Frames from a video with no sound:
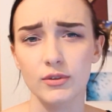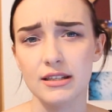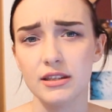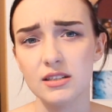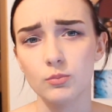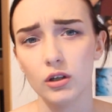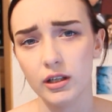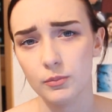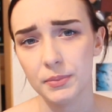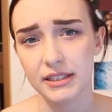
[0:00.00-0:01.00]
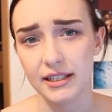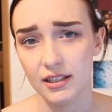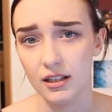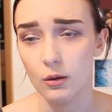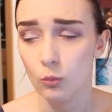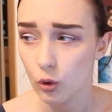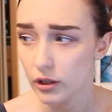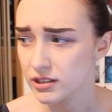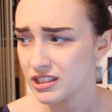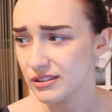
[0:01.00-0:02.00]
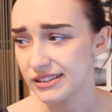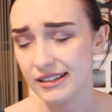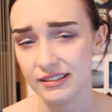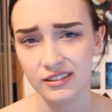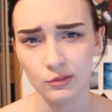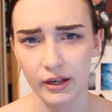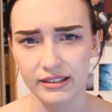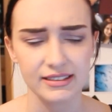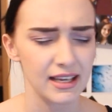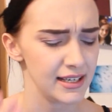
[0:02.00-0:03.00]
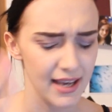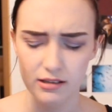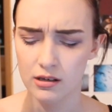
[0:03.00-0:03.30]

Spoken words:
was that this blog in particular was using this as a way to say, yeah,